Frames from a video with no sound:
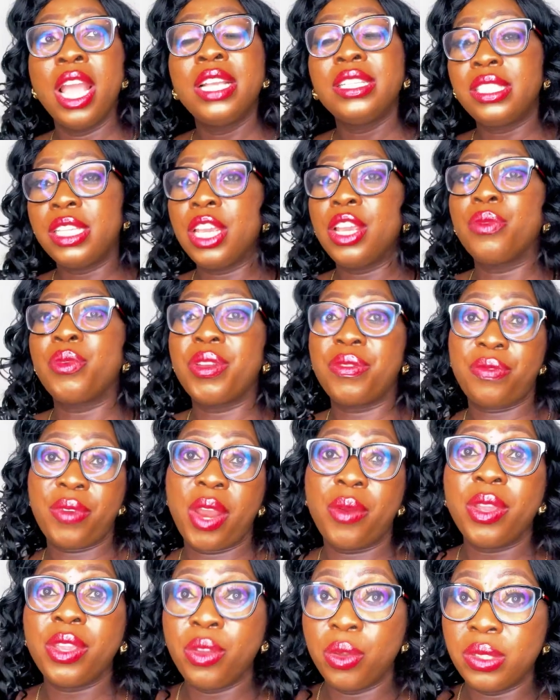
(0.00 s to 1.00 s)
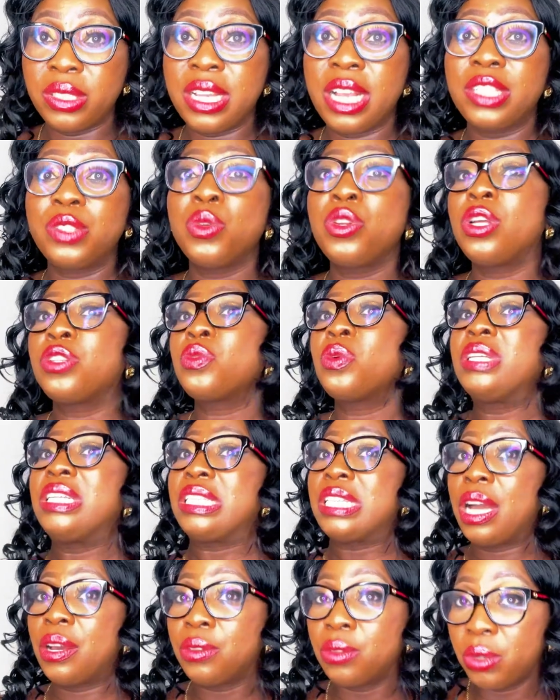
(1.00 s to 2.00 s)
See, referring users will not only
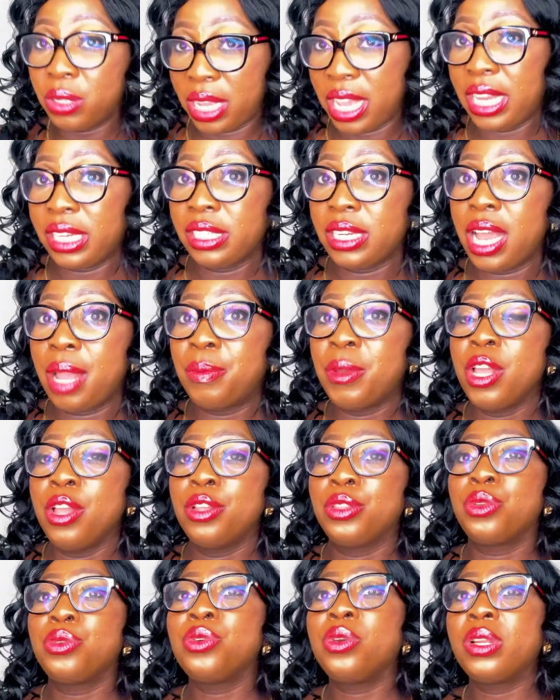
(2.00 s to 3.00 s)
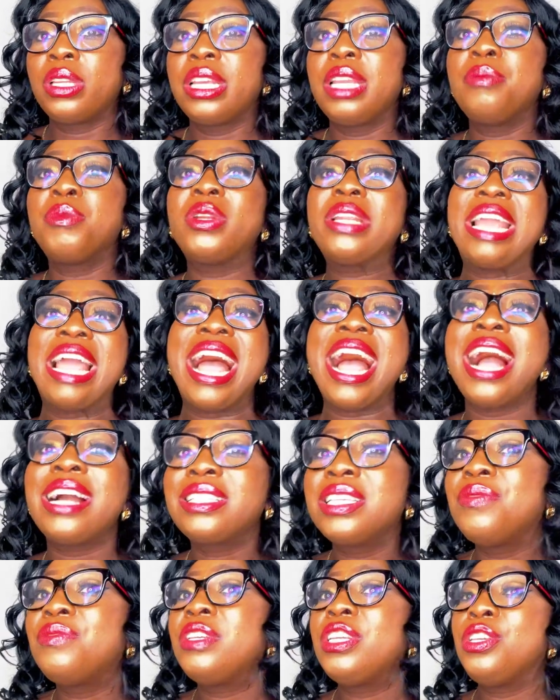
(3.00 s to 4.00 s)
download Cash App through your link, but they
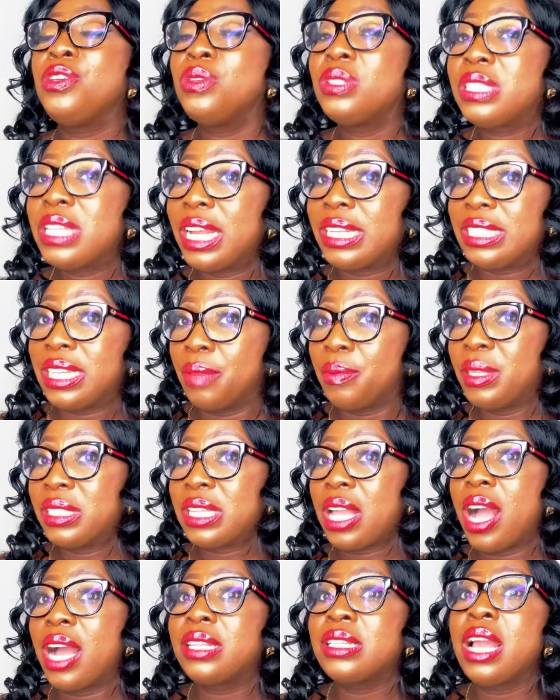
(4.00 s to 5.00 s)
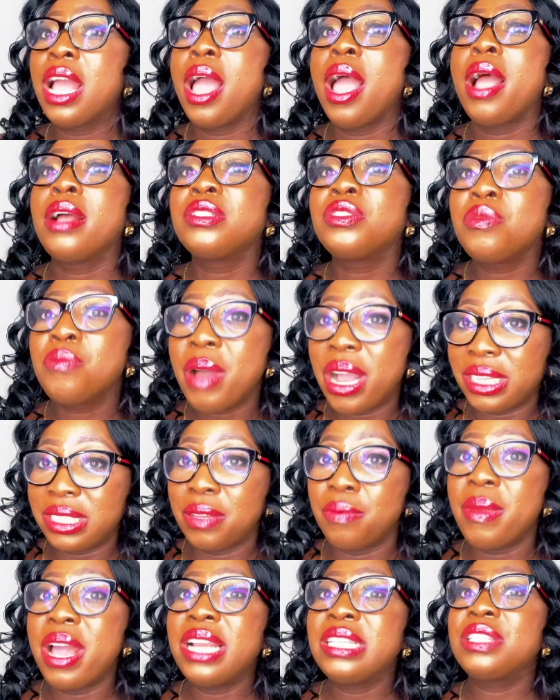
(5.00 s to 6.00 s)
actively use their debit card to
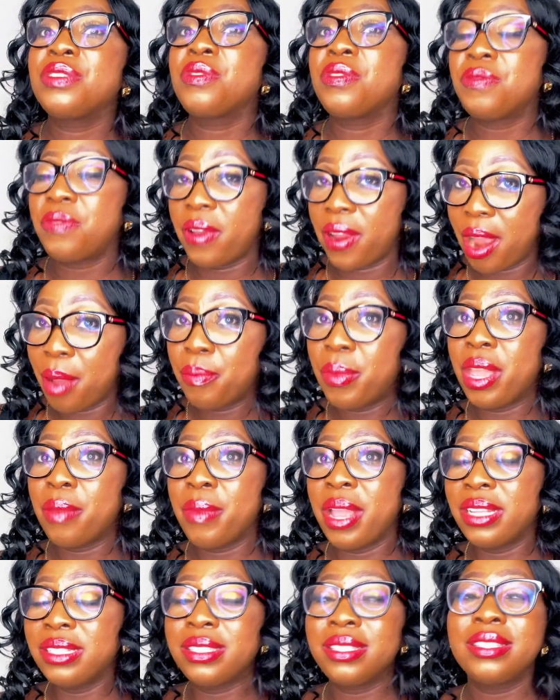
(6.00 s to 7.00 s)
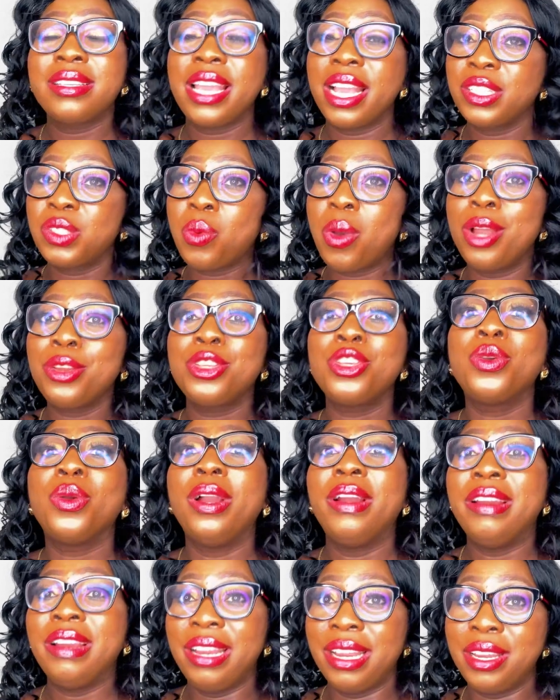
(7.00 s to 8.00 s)
maximize the referral payments. Guess what? You
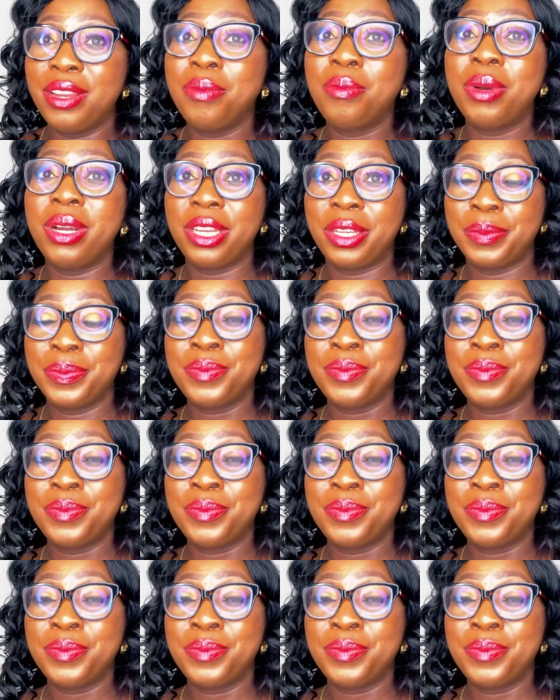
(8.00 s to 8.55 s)
earn money.